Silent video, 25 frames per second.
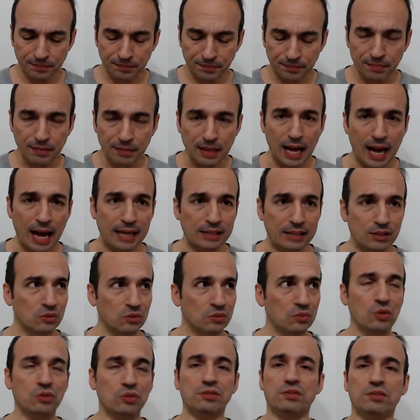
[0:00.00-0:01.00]
I don't
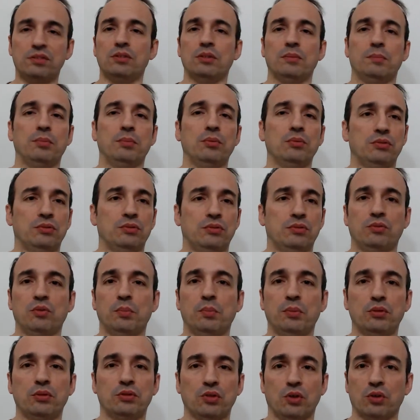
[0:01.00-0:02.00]
want to
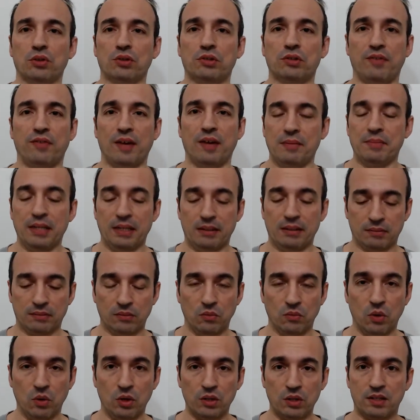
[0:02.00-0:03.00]
put oat fiber.
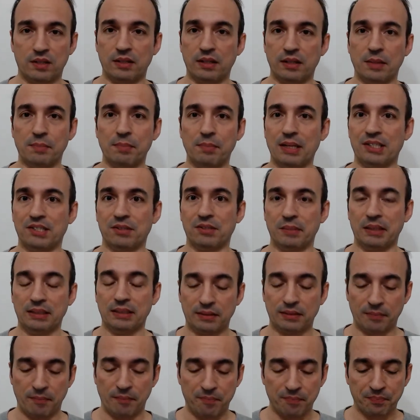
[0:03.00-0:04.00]
What's the replacement?
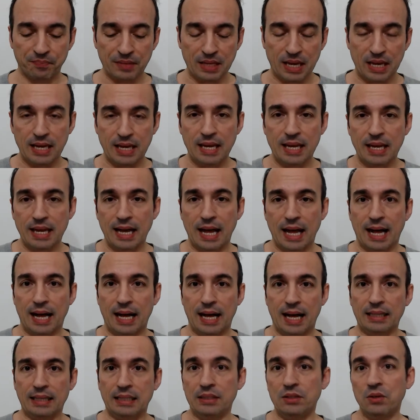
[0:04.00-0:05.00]

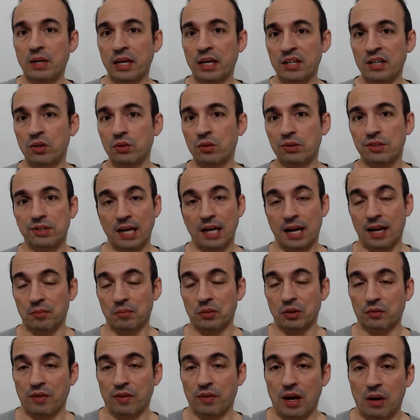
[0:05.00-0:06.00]
You can use
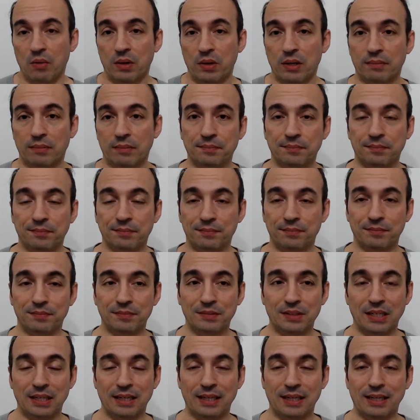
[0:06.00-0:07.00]
almond flour,
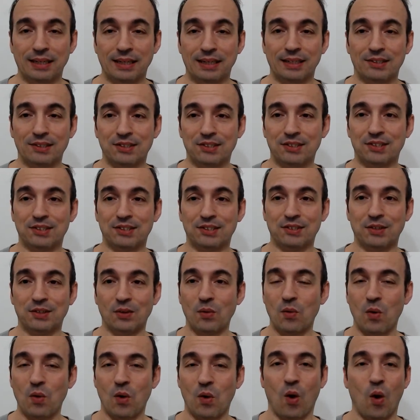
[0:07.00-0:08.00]
the
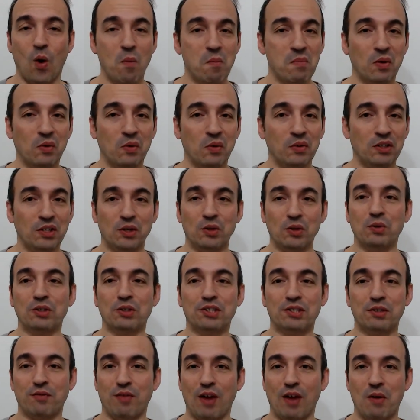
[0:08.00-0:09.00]
so common
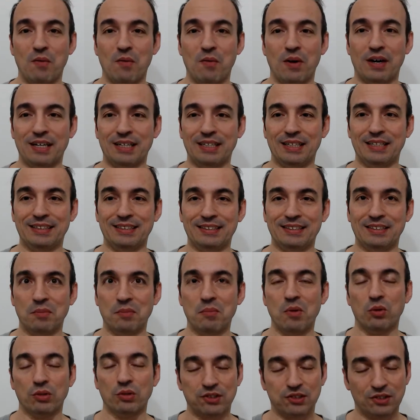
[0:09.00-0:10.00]
used flour in the
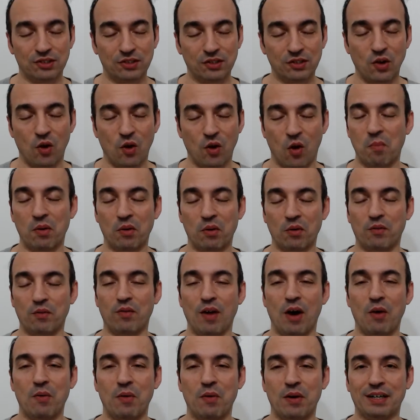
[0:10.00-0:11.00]
most common
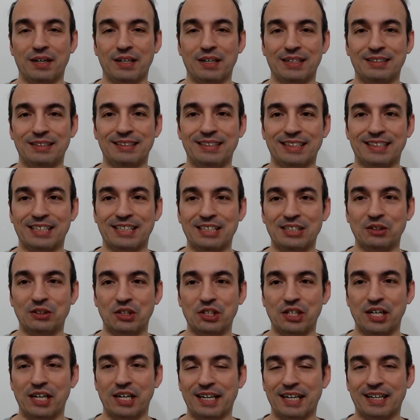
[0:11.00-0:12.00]
flour in the
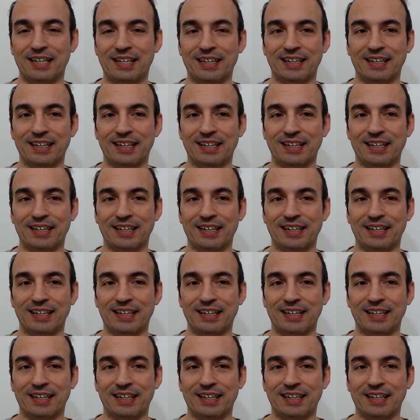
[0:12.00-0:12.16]
ketogenic